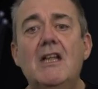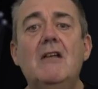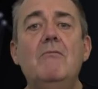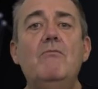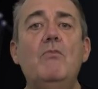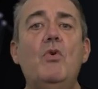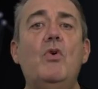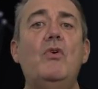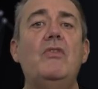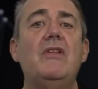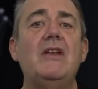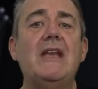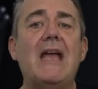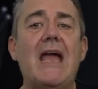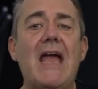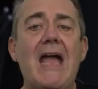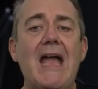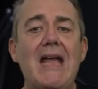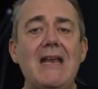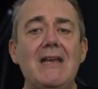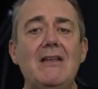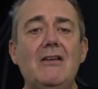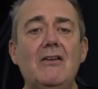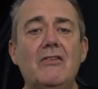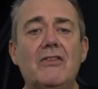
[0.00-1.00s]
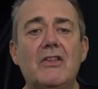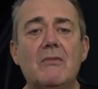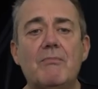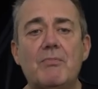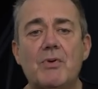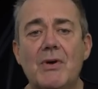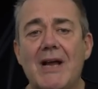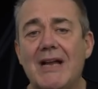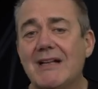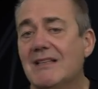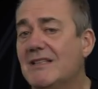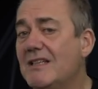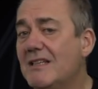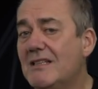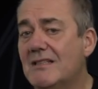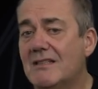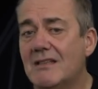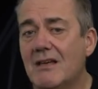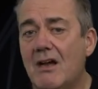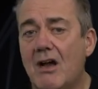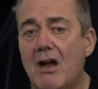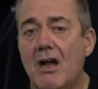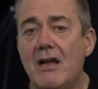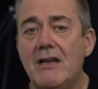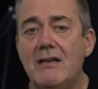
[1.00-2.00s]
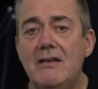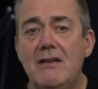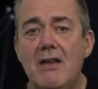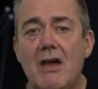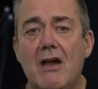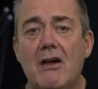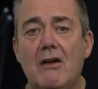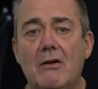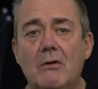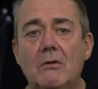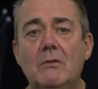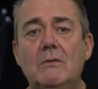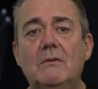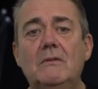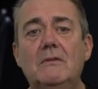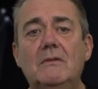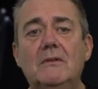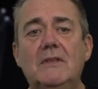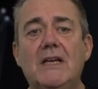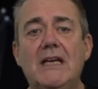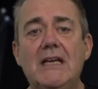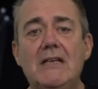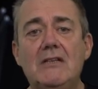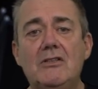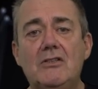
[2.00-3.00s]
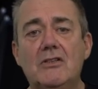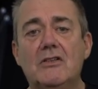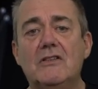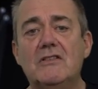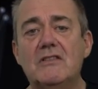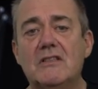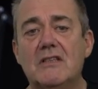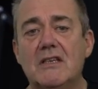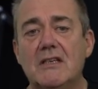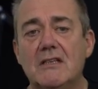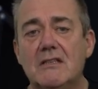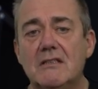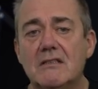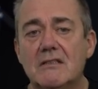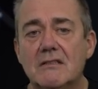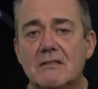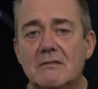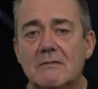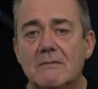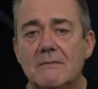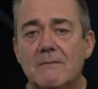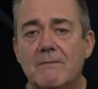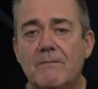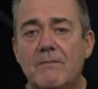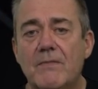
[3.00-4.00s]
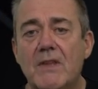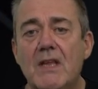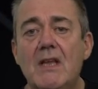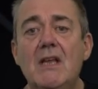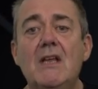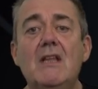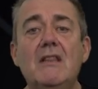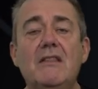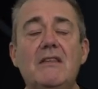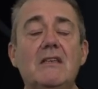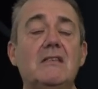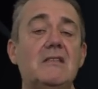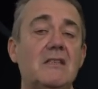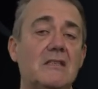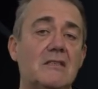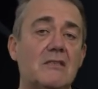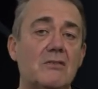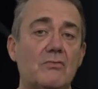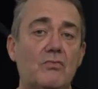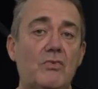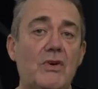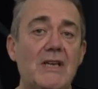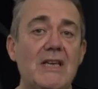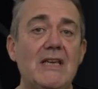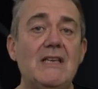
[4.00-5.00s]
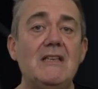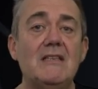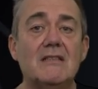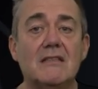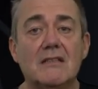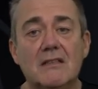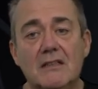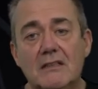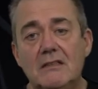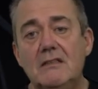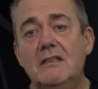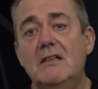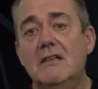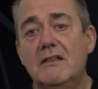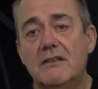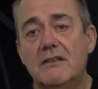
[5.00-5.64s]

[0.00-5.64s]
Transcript: More than any other practice that I know, it does this. This is the reason